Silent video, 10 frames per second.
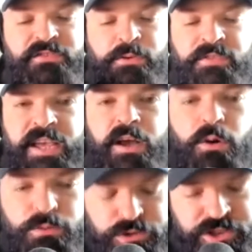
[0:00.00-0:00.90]
So take
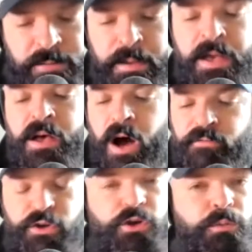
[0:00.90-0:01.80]
ownership
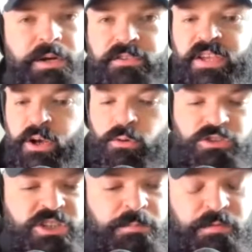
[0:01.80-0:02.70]
of your career, take
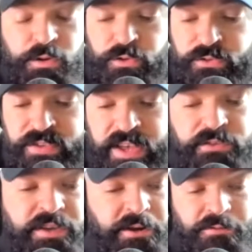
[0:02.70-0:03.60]
ownership of your
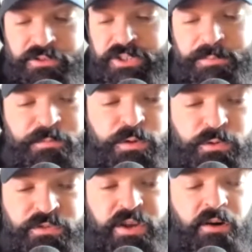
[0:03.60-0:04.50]
sales, take ownership of your
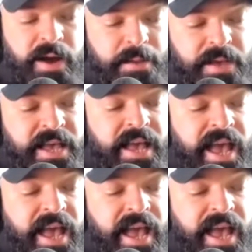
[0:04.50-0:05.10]
CRM,